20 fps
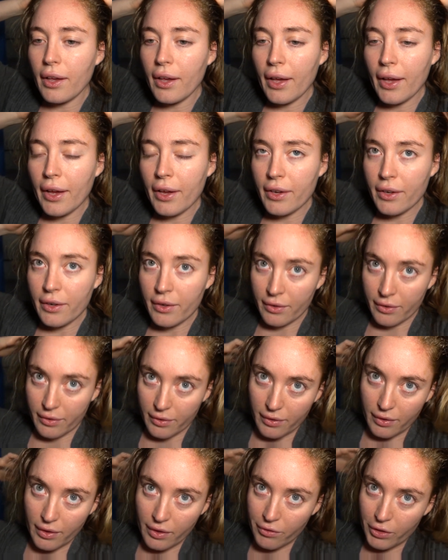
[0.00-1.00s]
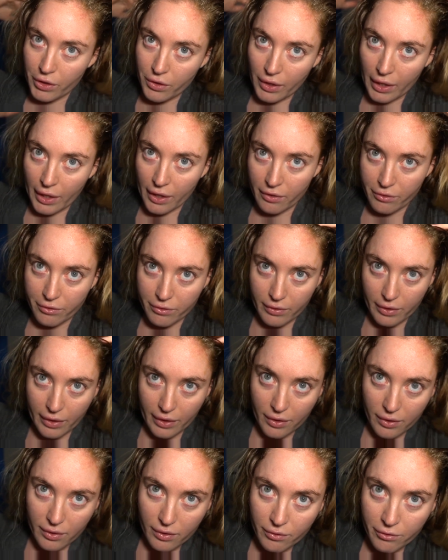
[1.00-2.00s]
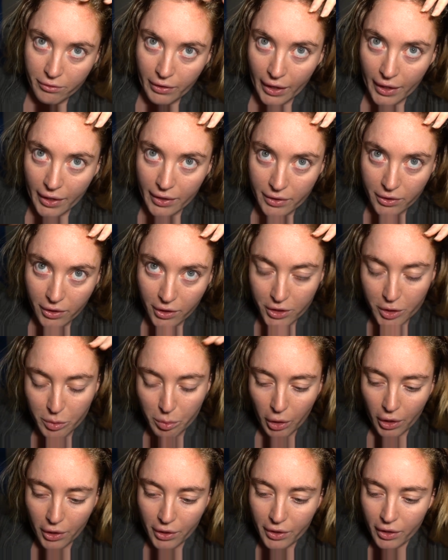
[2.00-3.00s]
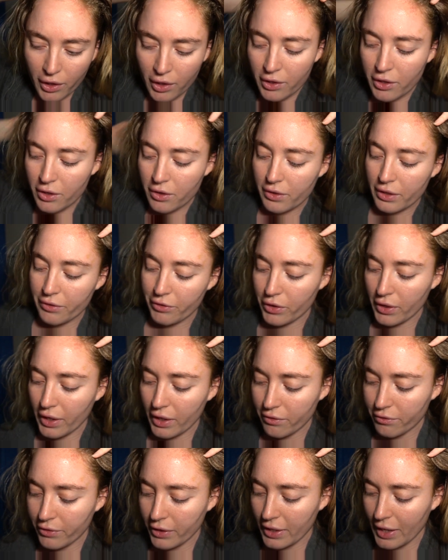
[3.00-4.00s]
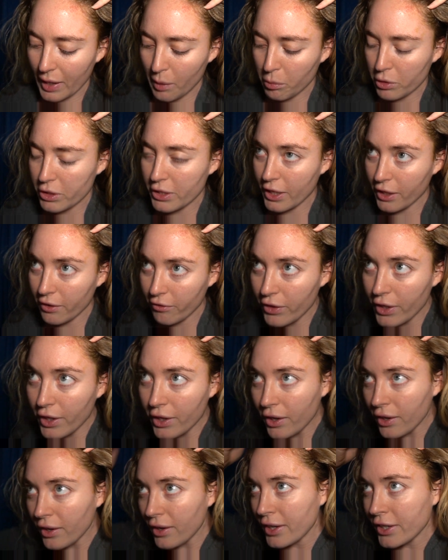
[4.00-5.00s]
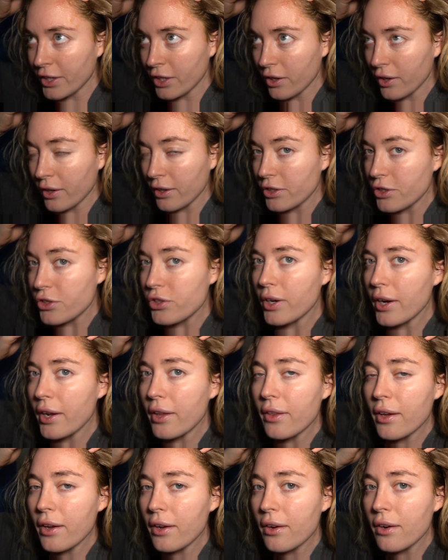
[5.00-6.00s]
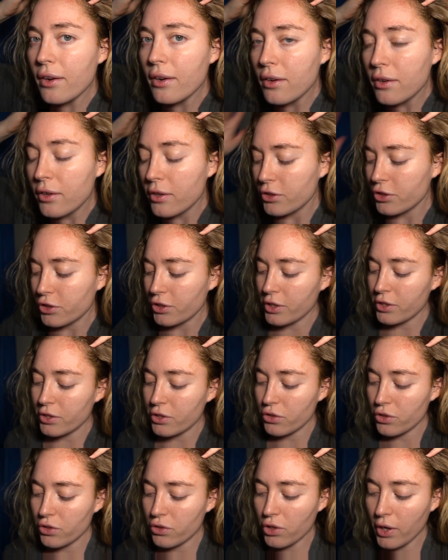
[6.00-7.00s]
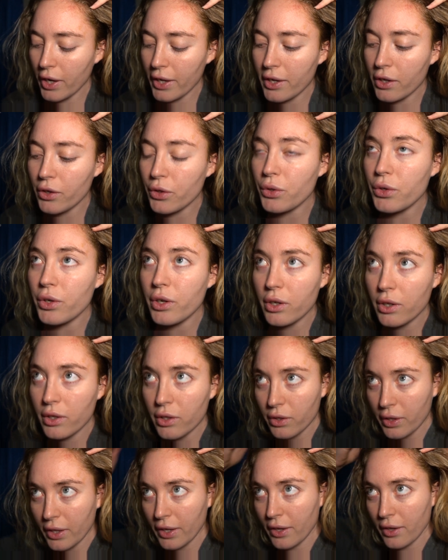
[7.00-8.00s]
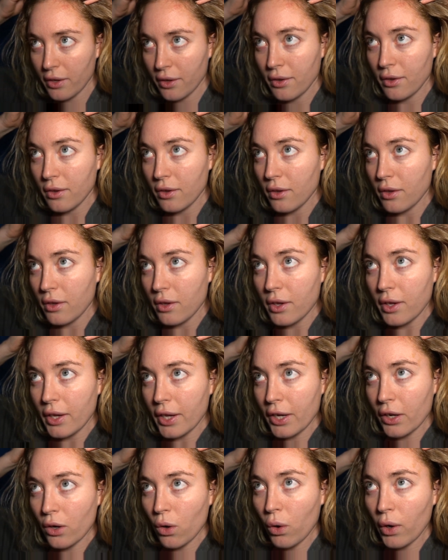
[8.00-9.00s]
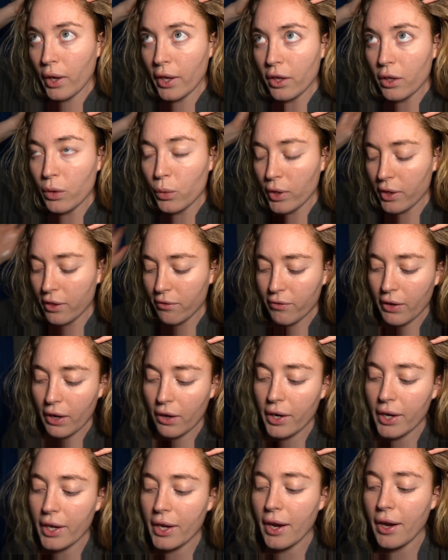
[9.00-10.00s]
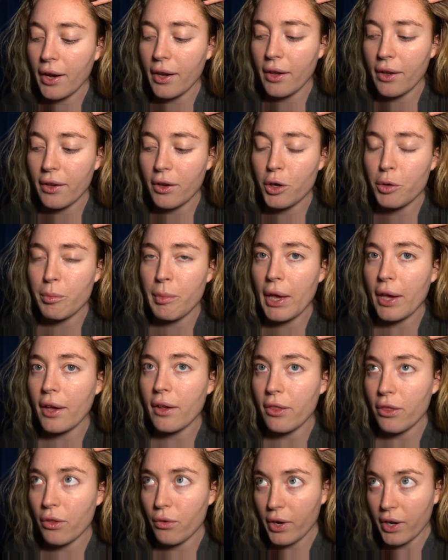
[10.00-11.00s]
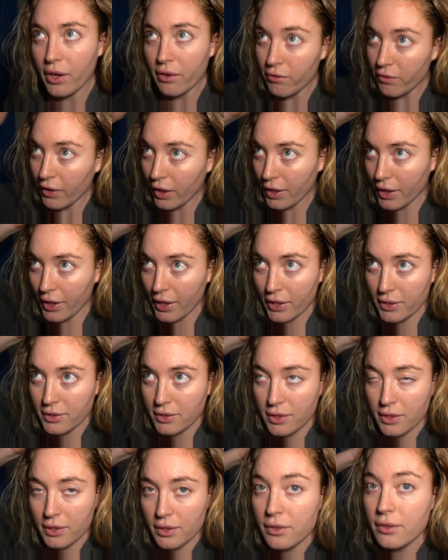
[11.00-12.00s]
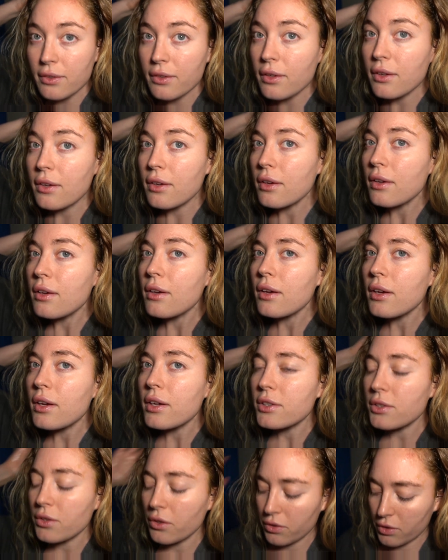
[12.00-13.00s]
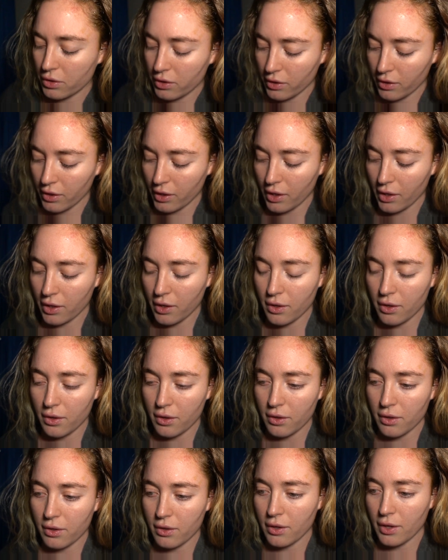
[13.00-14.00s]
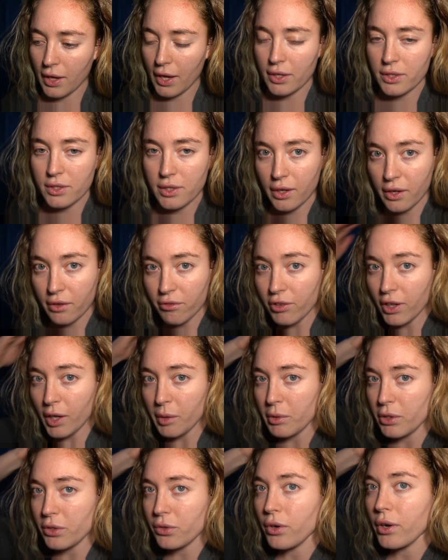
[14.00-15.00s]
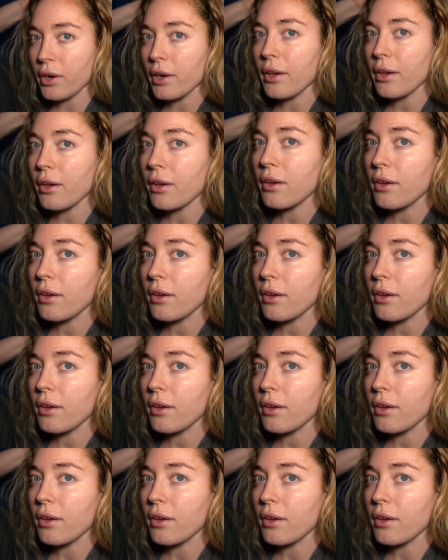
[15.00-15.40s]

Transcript: And if you can't find Dr. Bronner, or no, if you can't find apple cider vinegar in your country, then just try to Google an oil with very high omega-3 fatty acids, because those are the anti-inflammatory